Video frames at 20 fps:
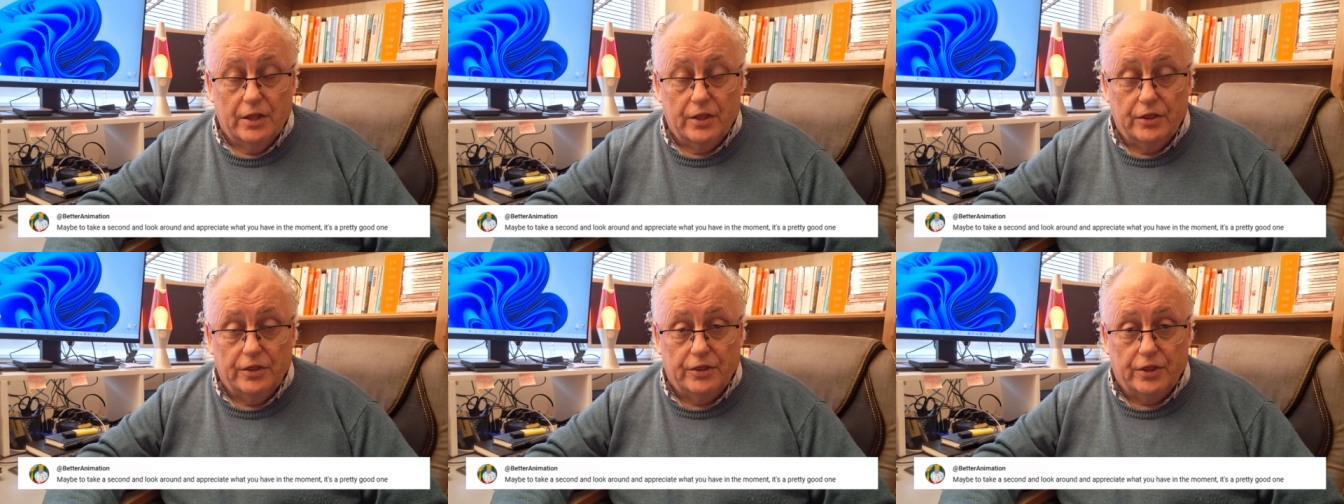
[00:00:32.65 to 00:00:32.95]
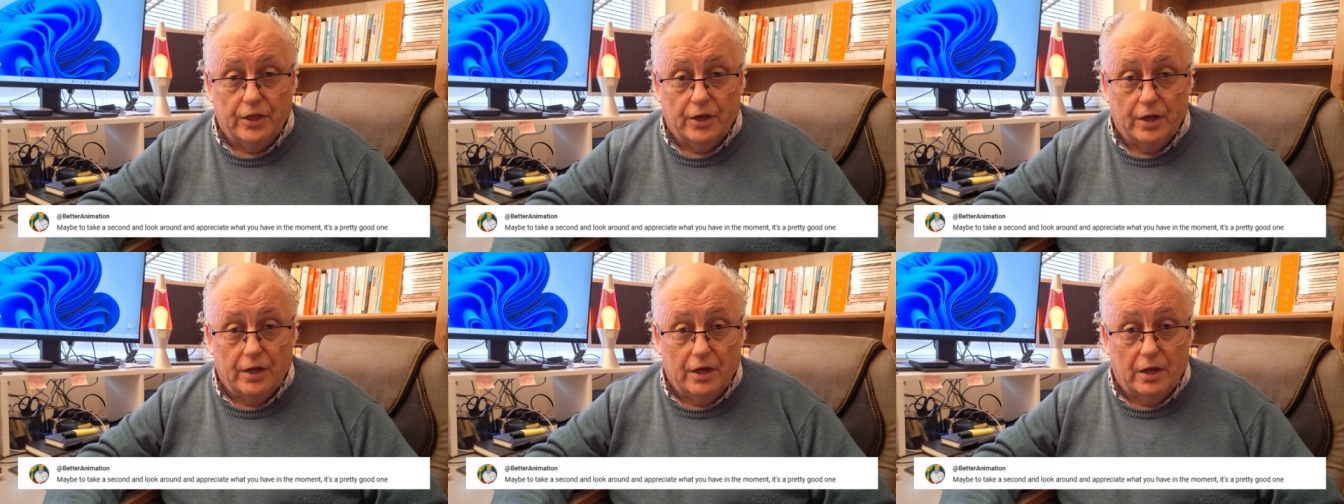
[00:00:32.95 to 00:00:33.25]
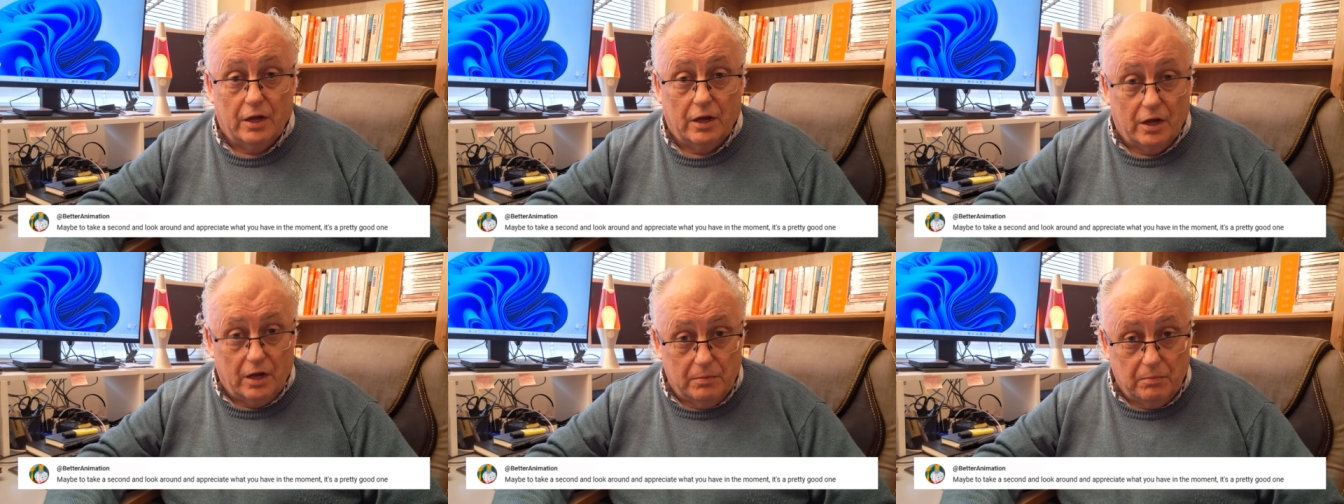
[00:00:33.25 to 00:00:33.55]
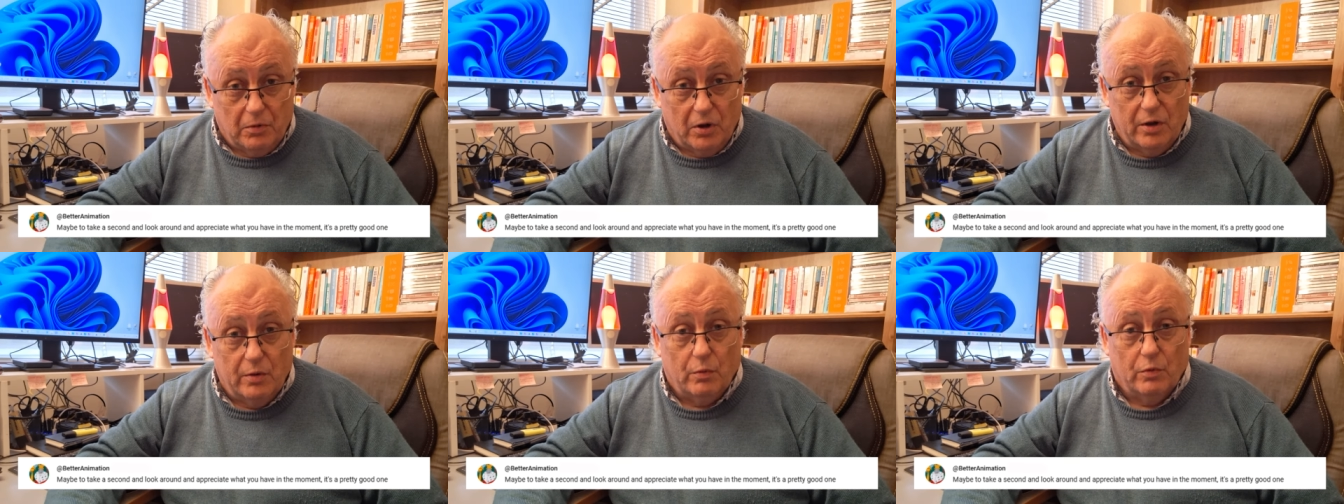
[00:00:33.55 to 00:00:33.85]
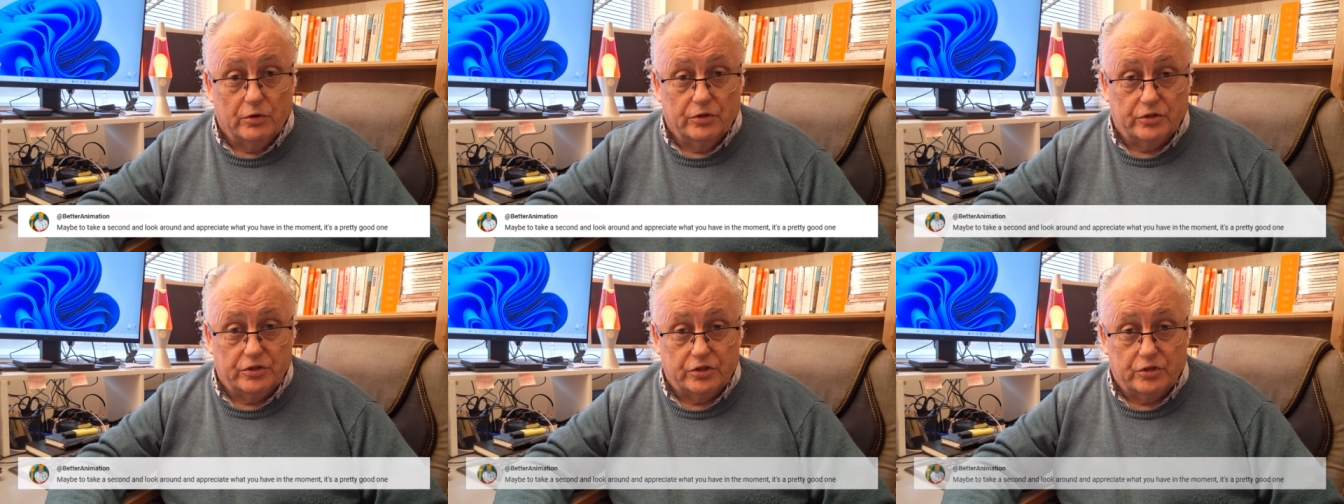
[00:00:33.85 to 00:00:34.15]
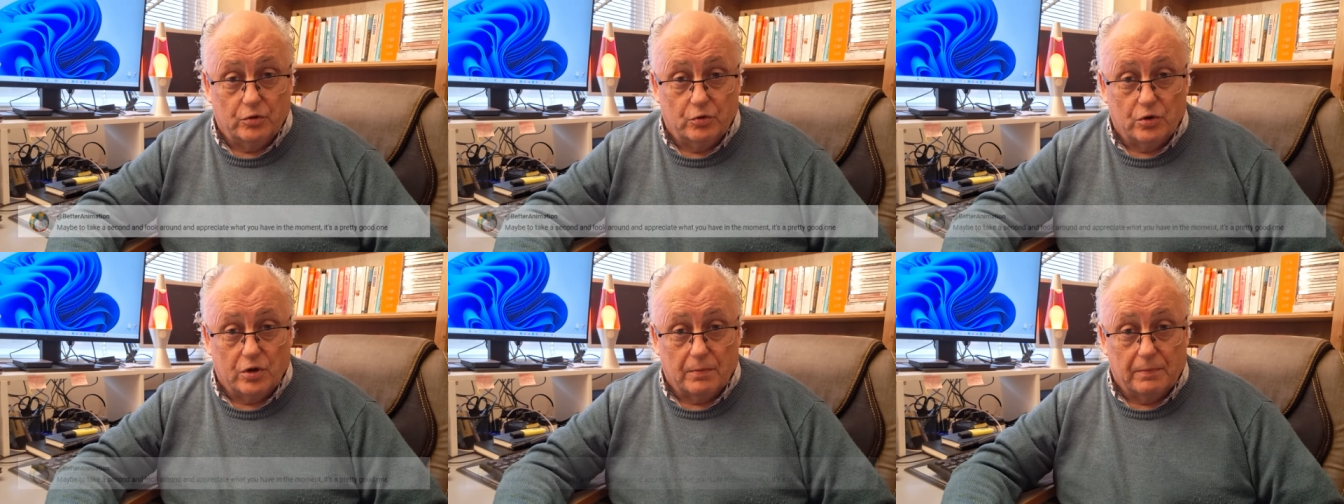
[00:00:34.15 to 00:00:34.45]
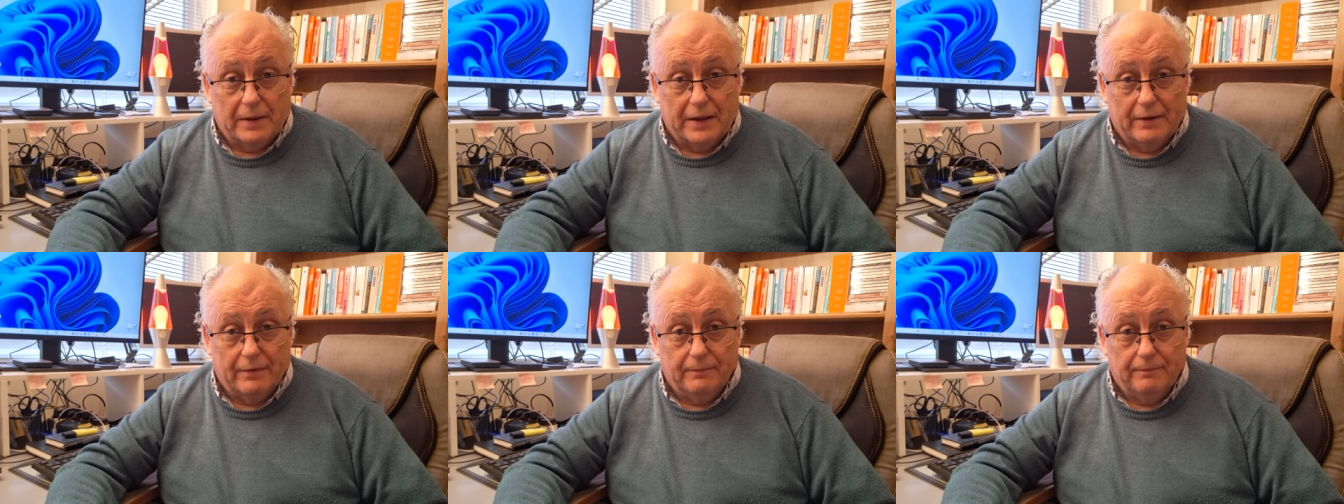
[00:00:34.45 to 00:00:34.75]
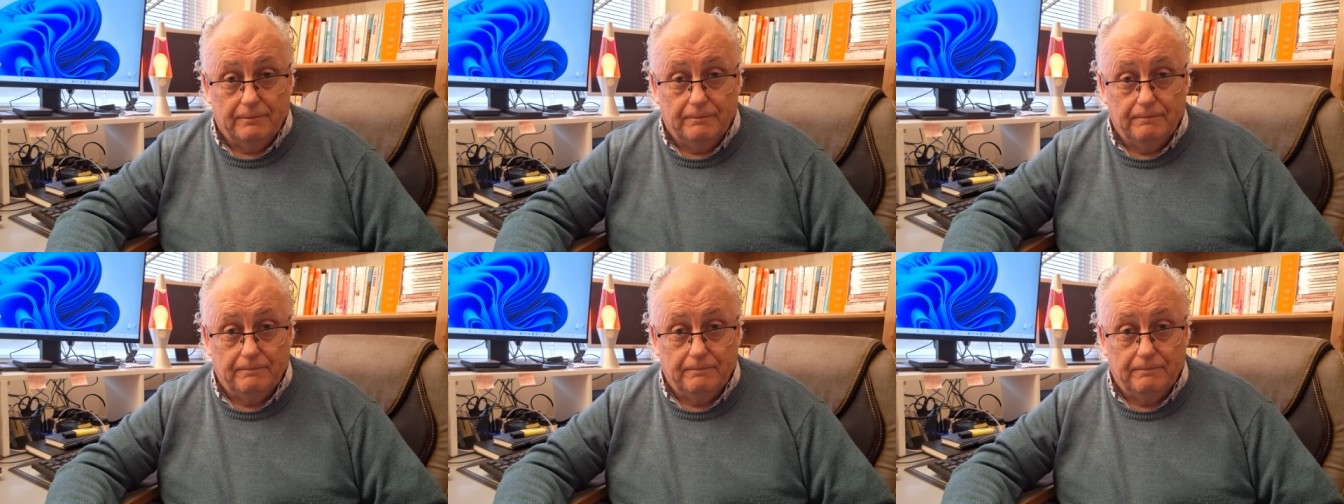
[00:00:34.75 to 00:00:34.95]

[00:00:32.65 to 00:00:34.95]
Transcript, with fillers: that I might want to talk about.